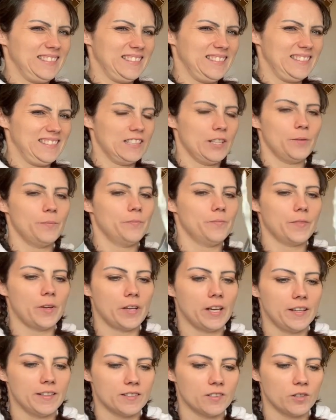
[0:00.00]
No, okay,
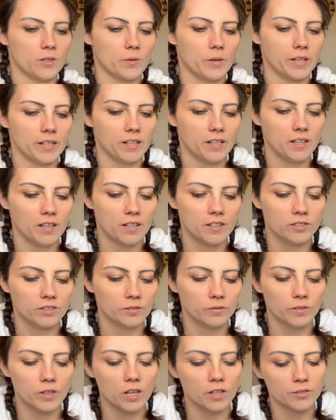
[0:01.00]
that's not going to work.
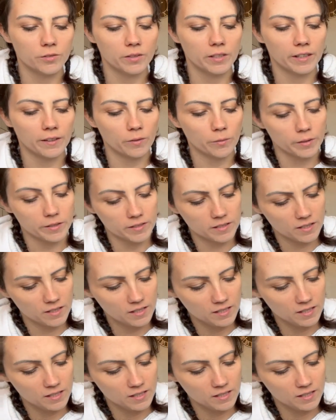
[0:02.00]
Can't do it lengthways.